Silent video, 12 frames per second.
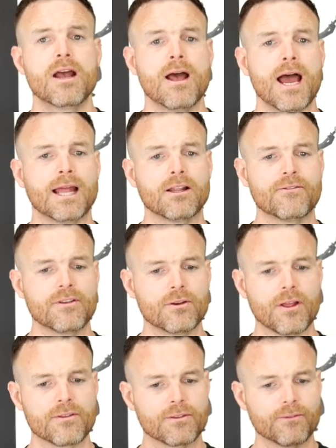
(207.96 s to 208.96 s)
And I feel
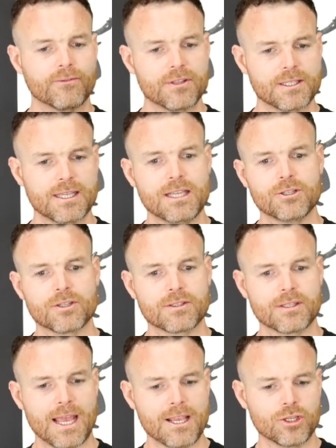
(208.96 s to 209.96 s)
like for the teachers,
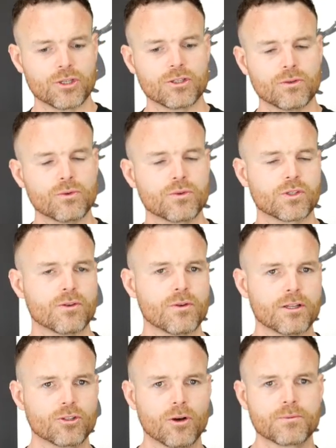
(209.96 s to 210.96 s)
they should also
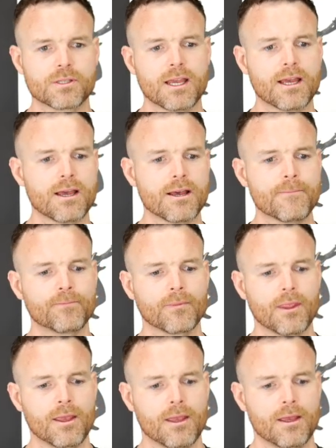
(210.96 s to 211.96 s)
adopt a
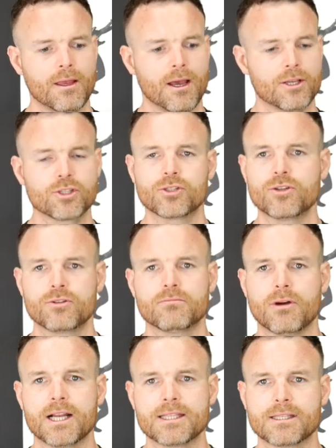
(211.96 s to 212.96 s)
student
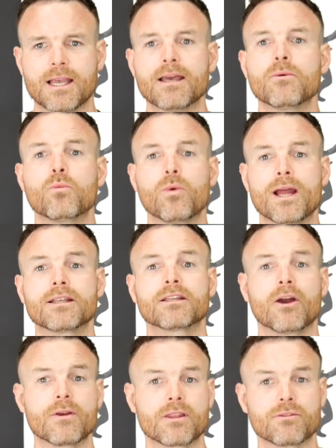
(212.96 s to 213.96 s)
mindset when
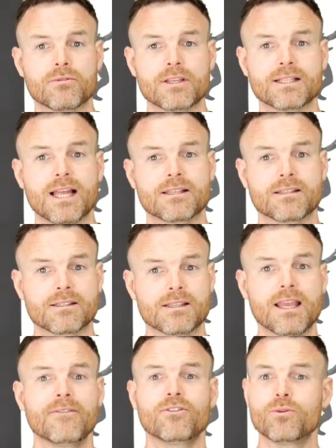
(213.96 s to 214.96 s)
going through these lessons.
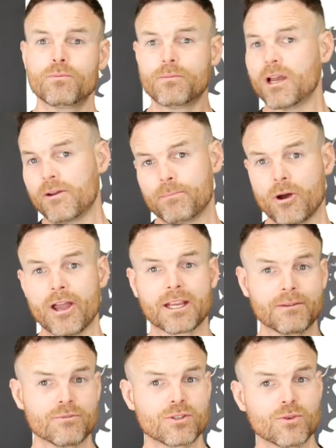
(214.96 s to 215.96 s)
If you buying
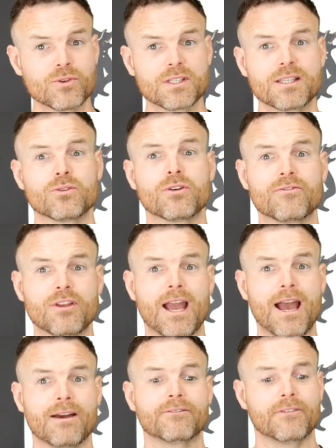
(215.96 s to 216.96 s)
in resources or if you
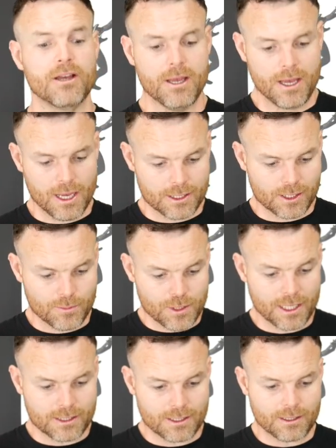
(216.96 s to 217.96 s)
have a
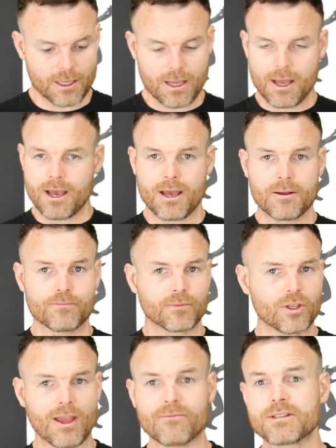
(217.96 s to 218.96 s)
subject,
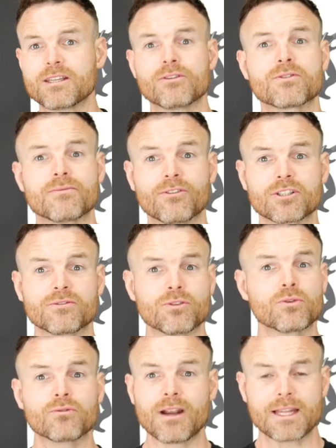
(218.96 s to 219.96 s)
you have materials in front of
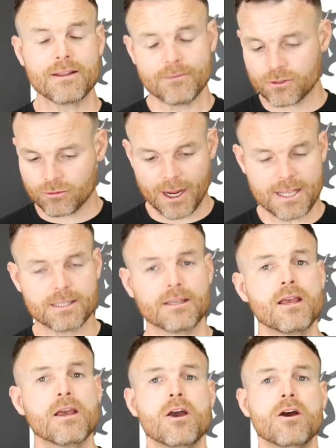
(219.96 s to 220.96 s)
you already, great.
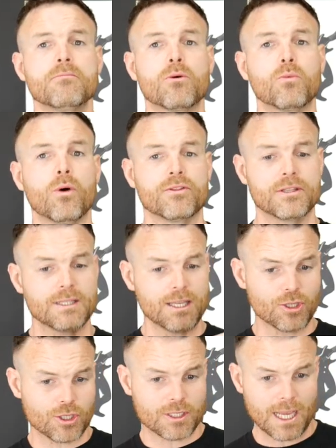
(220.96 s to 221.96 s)
But what the
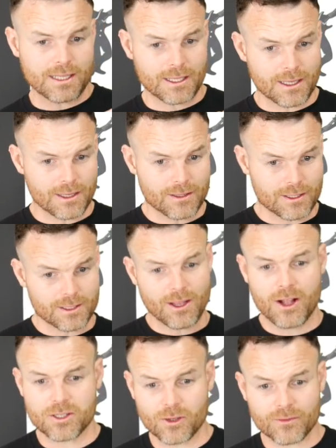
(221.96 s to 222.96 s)
teacher should take the
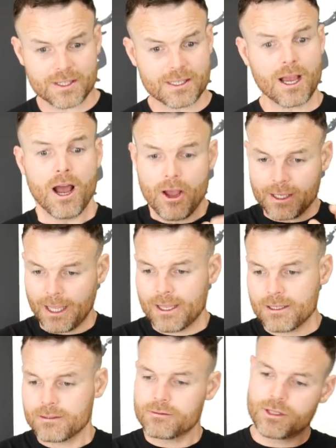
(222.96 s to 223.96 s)
stance of is,
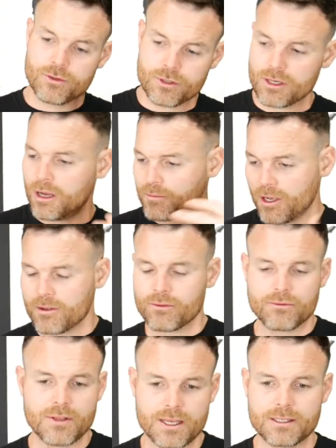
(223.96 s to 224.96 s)
okay, children, I'm going
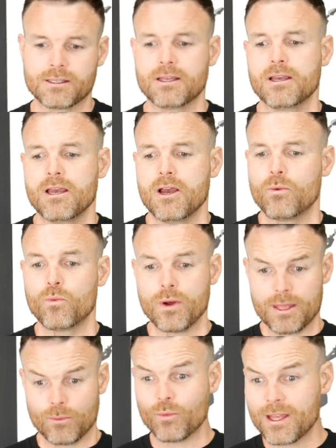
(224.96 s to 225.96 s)
through this
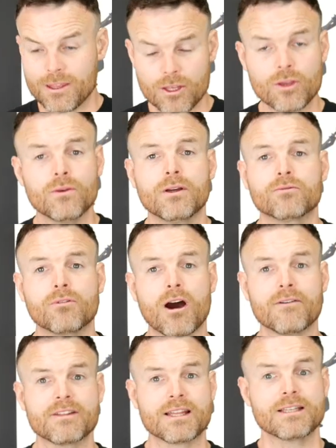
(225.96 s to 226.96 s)
with you
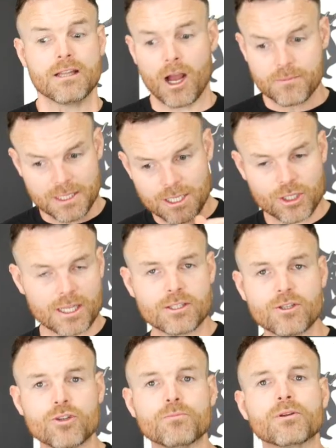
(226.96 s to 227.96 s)
rather than I'm teaching it
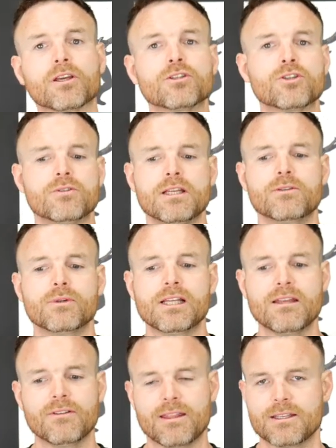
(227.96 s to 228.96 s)
to you, because you need to
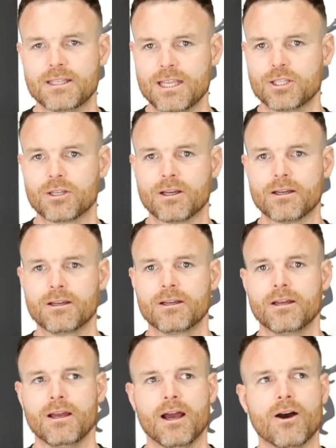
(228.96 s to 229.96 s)
alleviate the teacher
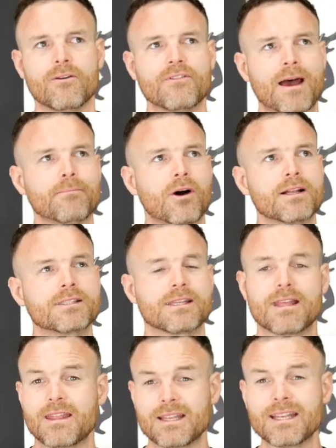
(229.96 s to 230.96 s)
of that mindset
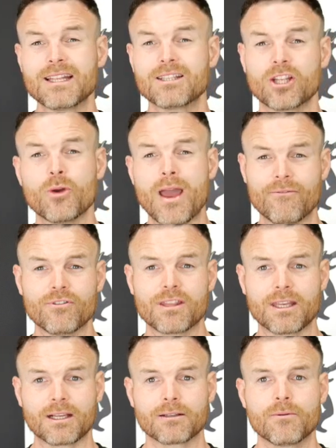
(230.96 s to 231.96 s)
that they need to know
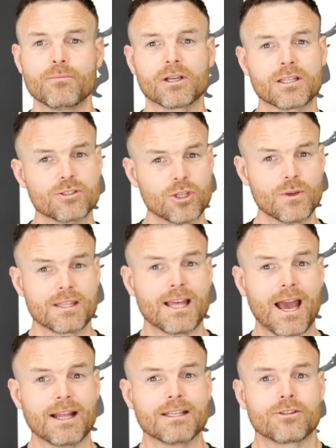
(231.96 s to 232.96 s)
everything, because doing
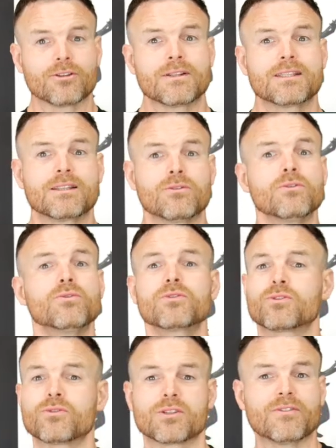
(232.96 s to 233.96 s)
that is going to instill all
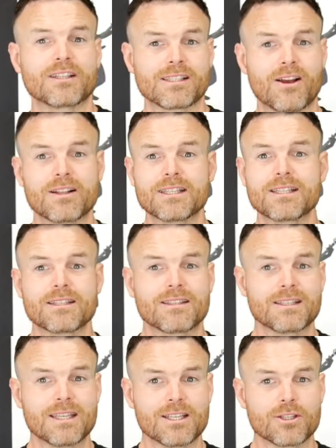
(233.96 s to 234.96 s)
sorts of anxieties into
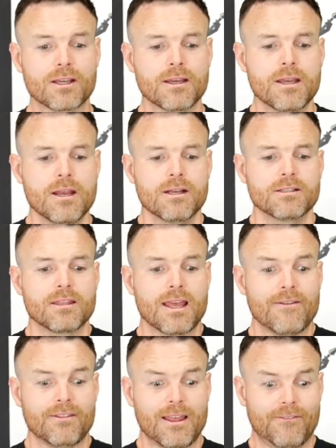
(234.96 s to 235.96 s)
the teacher that
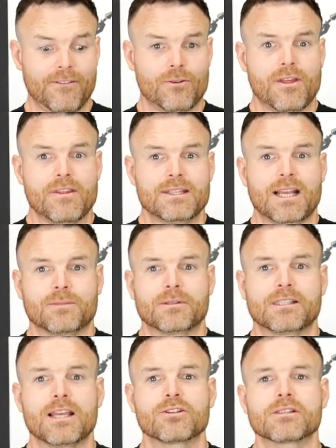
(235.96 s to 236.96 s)
they feel that these
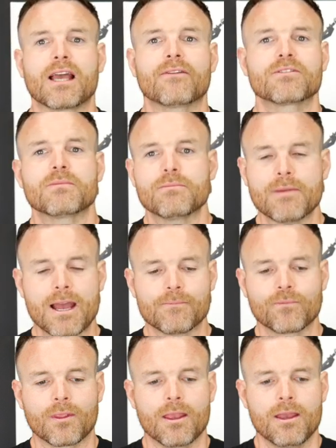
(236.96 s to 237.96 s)
expectations have to be met.
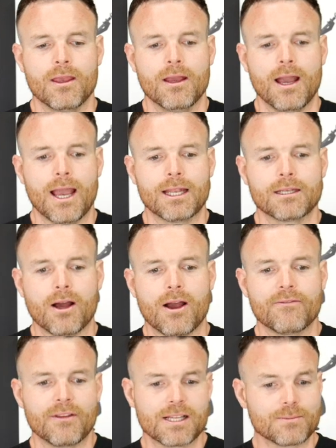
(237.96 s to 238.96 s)
And I
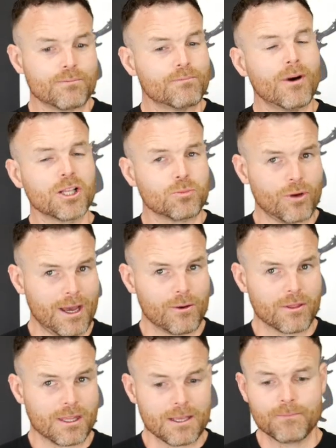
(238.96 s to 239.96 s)
feel it's much more
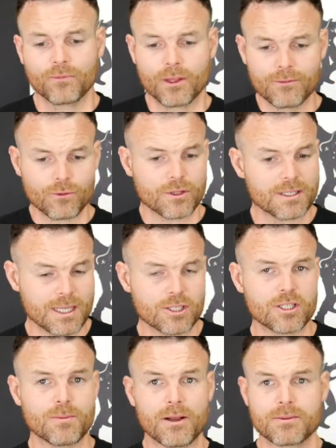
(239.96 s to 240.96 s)
healthy for the
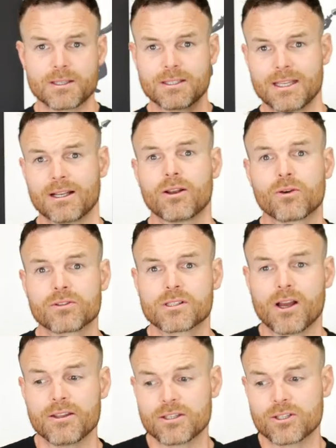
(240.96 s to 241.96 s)
teacher to be able to sit
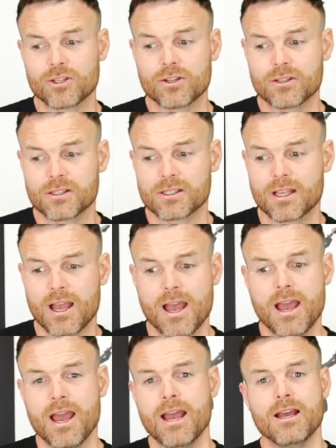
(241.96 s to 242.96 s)
alongside the students,
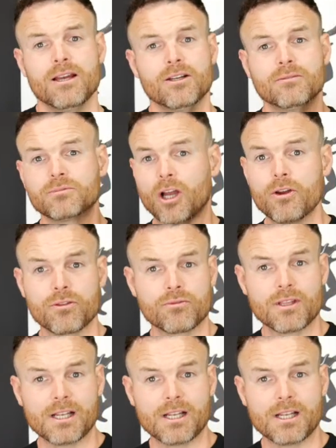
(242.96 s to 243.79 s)
go through the